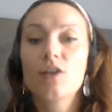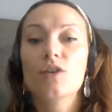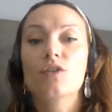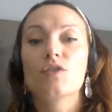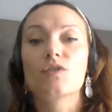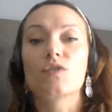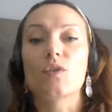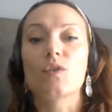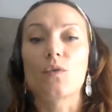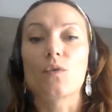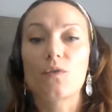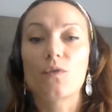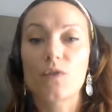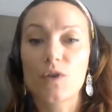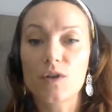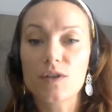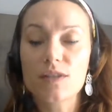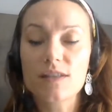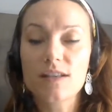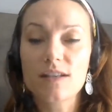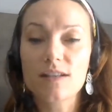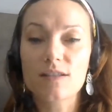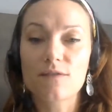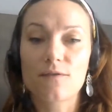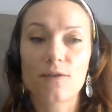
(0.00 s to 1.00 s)
So first
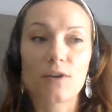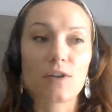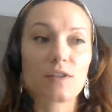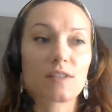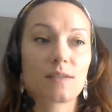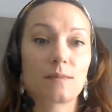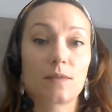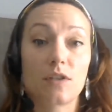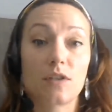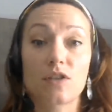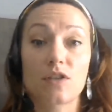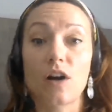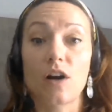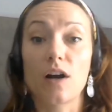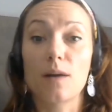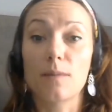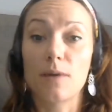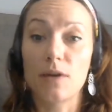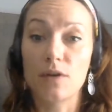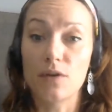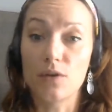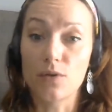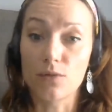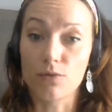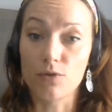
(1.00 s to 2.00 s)
things first, I'm going to talk
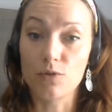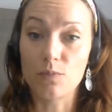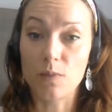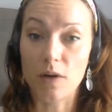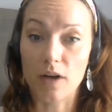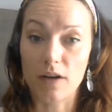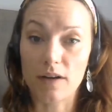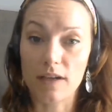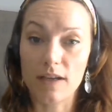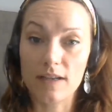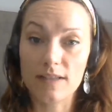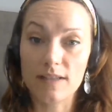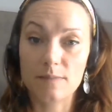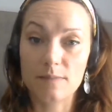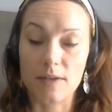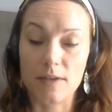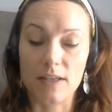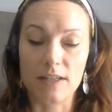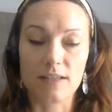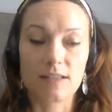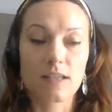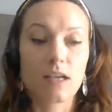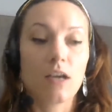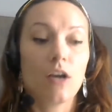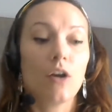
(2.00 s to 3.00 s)
about group
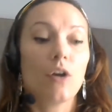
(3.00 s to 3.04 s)
RESPs.